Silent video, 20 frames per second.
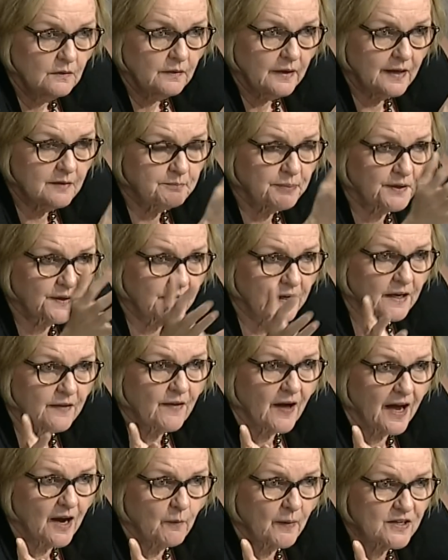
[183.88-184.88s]
and put it in
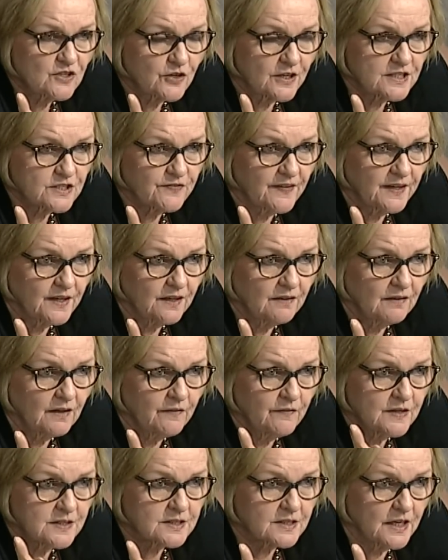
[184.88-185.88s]
the Highway Trust Fund yeah.
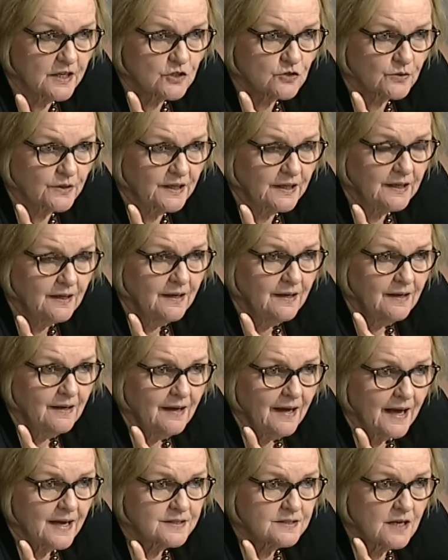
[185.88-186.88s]
in this country
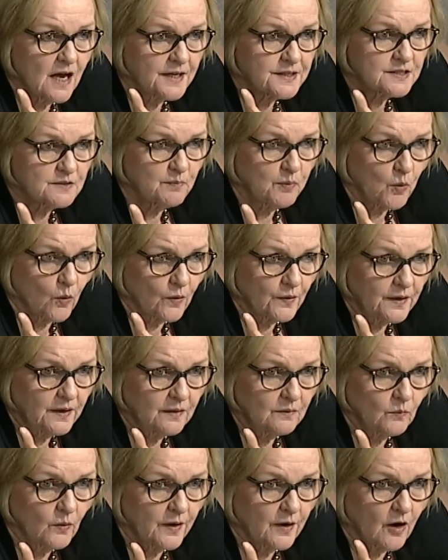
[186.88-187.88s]
as not
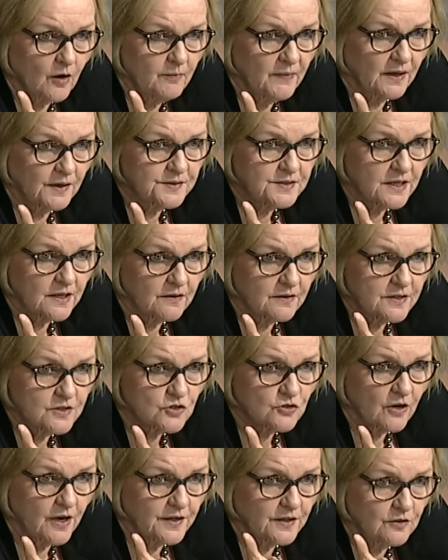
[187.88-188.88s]
supporting what our military is
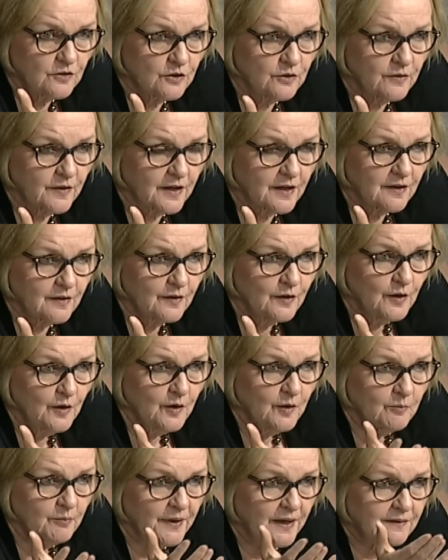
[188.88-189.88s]
trying to do there. Mm
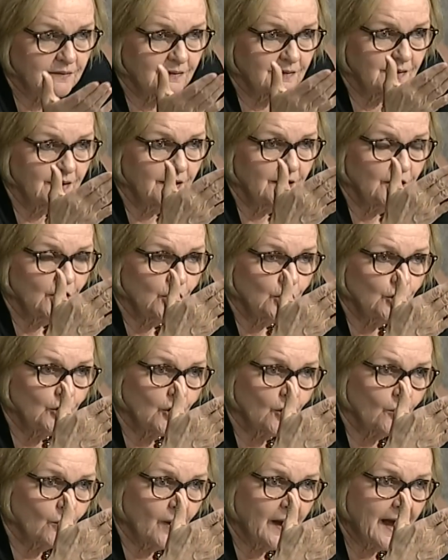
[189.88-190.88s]
-hmm. But, you
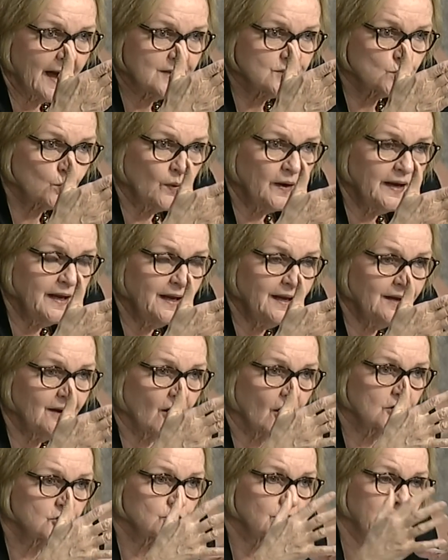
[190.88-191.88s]
know, as we
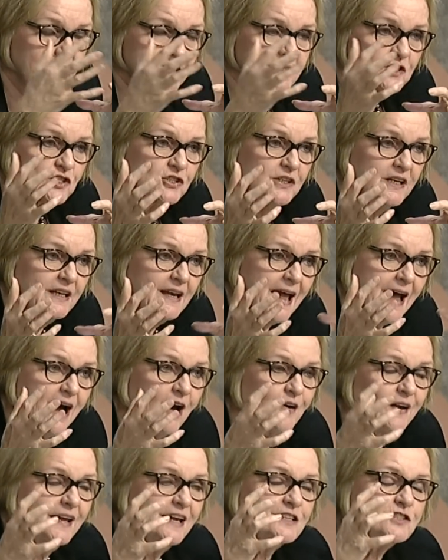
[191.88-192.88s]
are transitioning
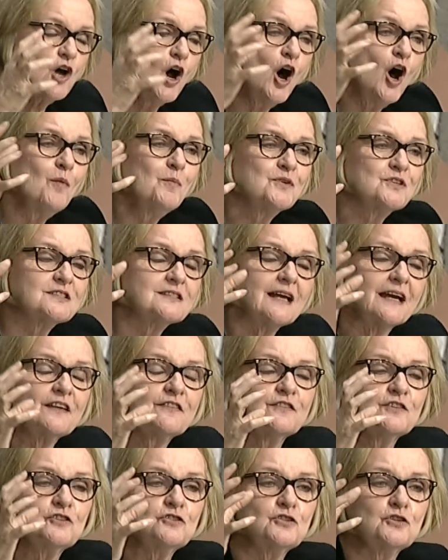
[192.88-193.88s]
out, it's almost like
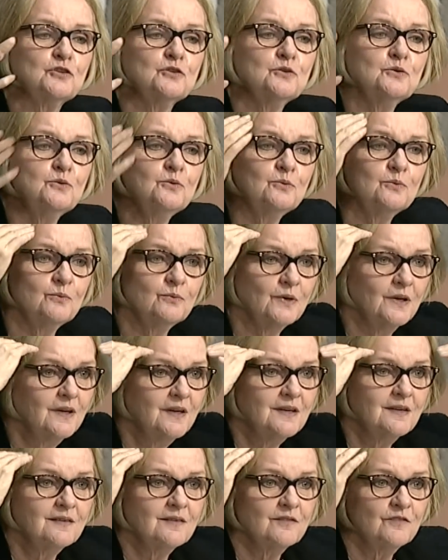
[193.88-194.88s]
the two
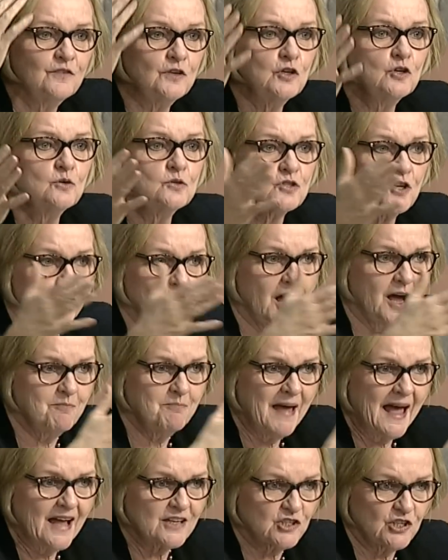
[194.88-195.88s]
views are not
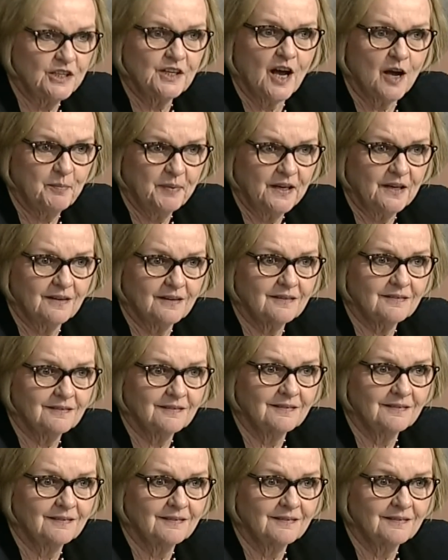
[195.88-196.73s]
matching up here